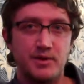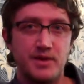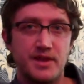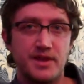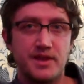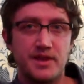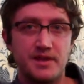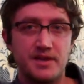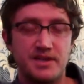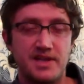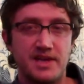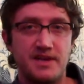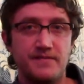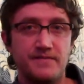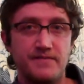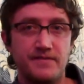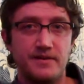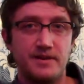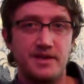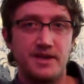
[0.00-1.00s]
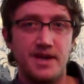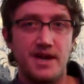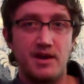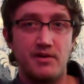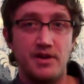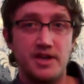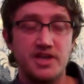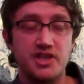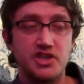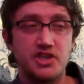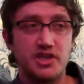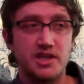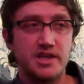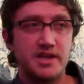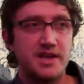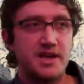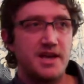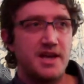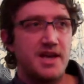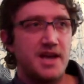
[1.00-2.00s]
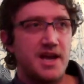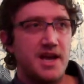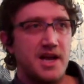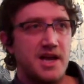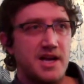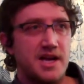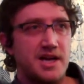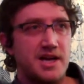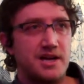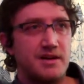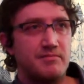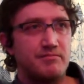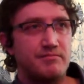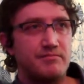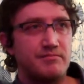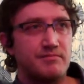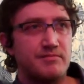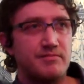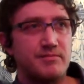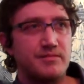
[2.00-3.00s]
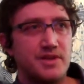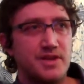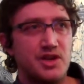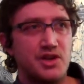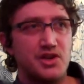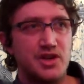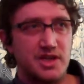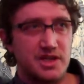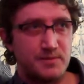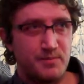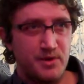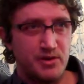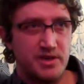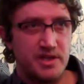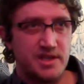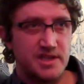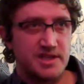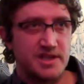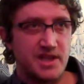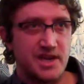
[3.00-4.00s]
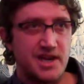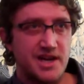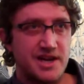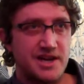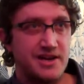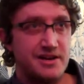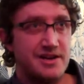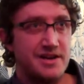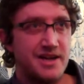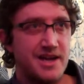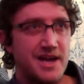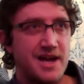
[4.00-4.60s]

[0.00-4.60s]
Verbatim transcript: with Dave and Narish. Um, good experience there.